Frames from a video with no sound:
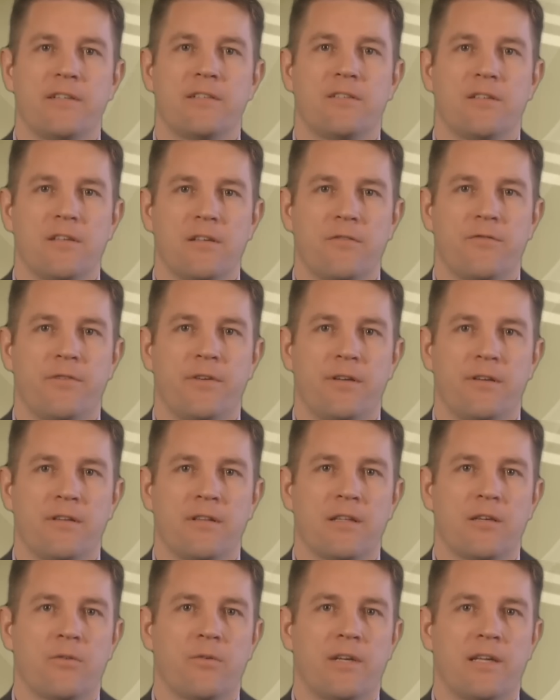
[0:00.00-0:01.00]
in to their fear
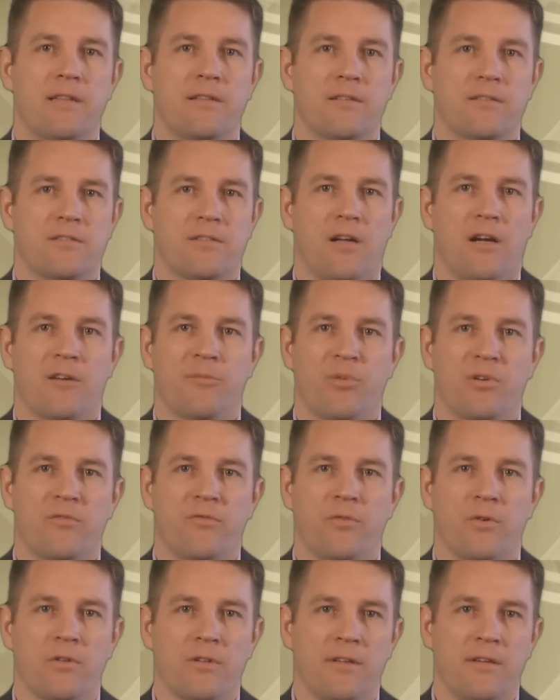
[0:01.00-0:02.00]
and liquidate their stock
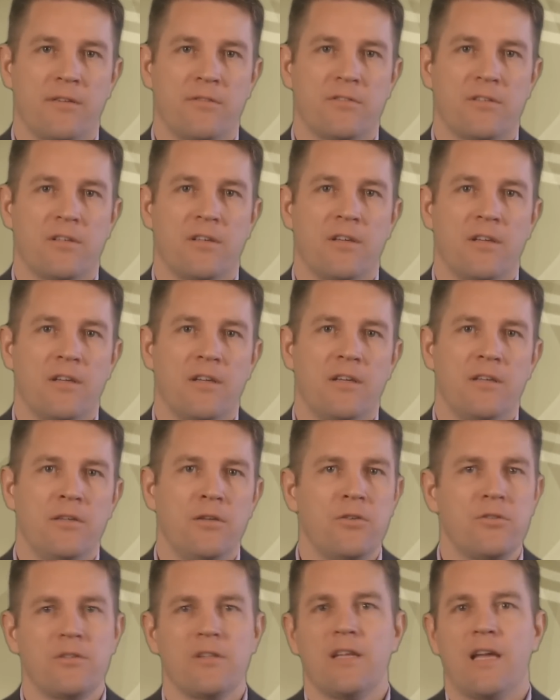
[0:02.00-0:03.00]
portfolios,
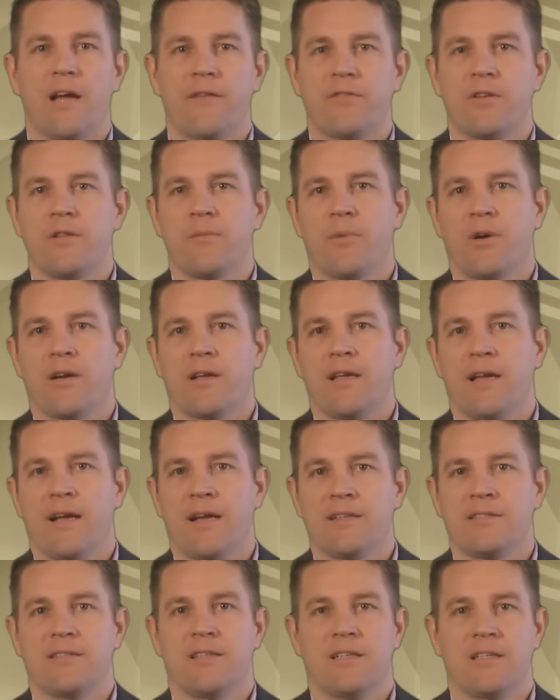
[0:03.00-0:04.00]
usually after the market
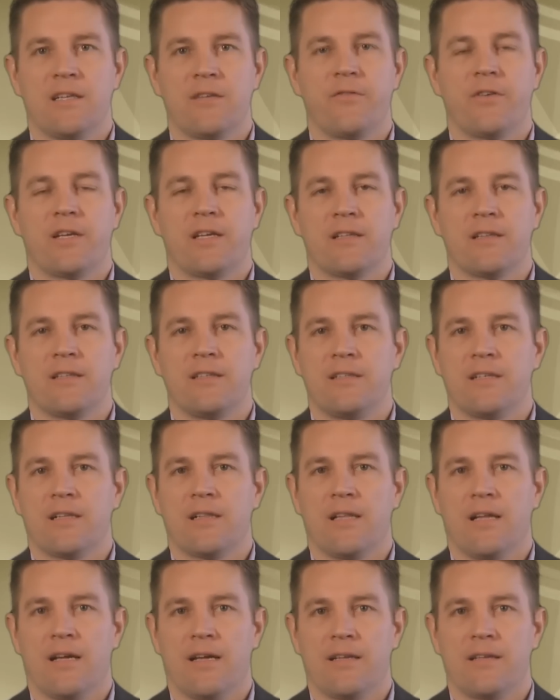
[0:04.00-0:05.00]
has significantly
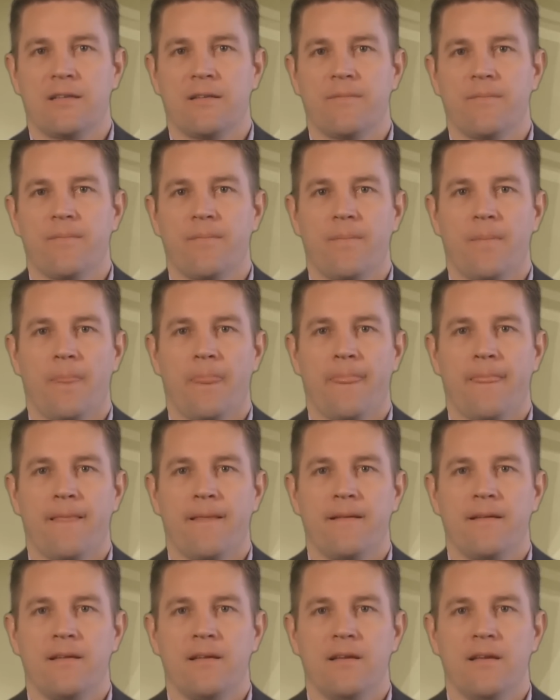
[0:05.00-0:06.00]
declined.
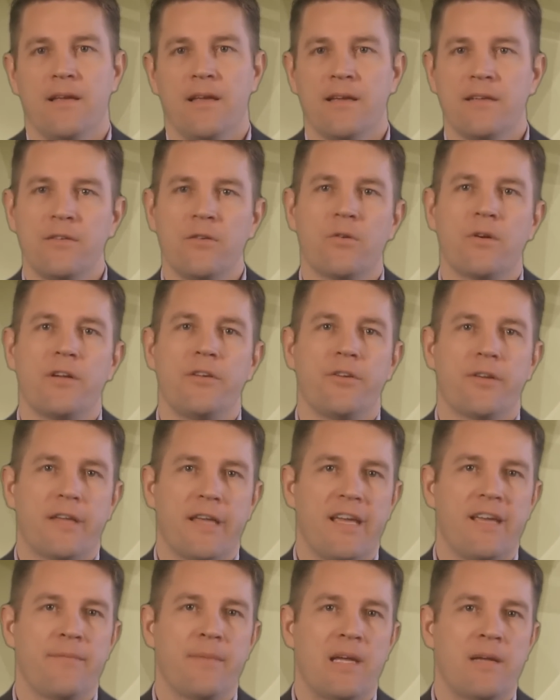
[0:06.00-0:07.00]
Ignoring your
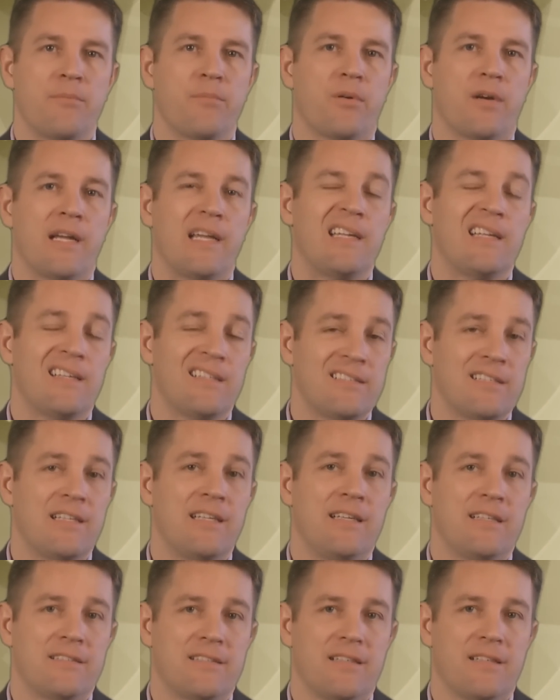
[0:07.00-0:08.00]
caveman brain
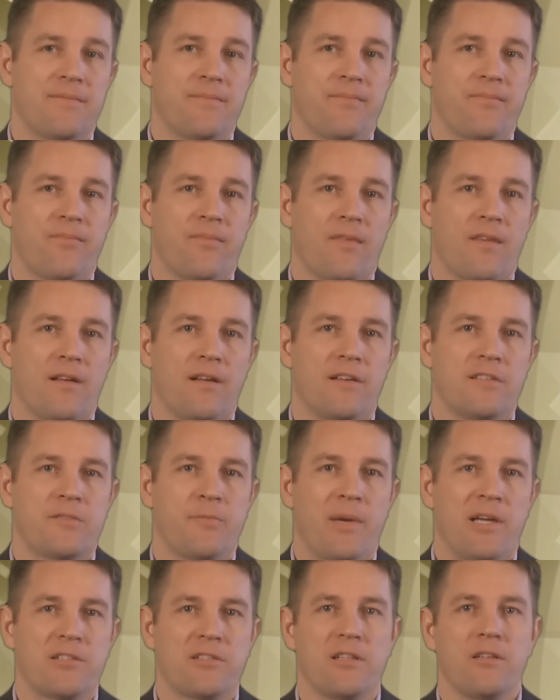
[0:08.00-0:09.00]
isn't easy,
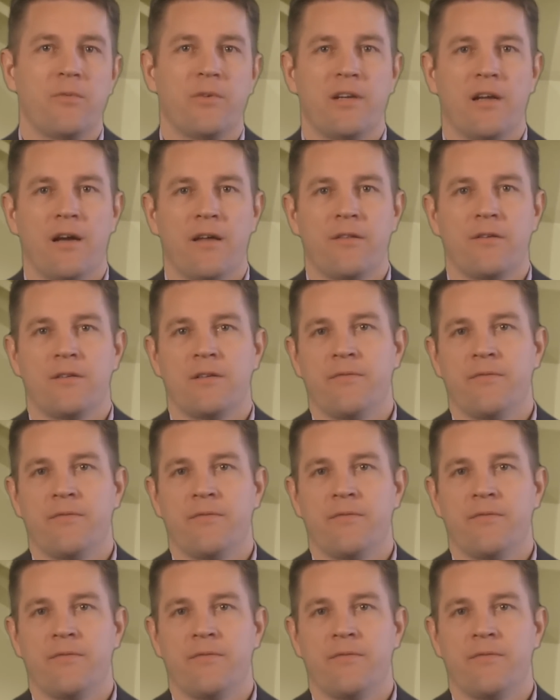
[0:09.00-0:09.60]
especially when other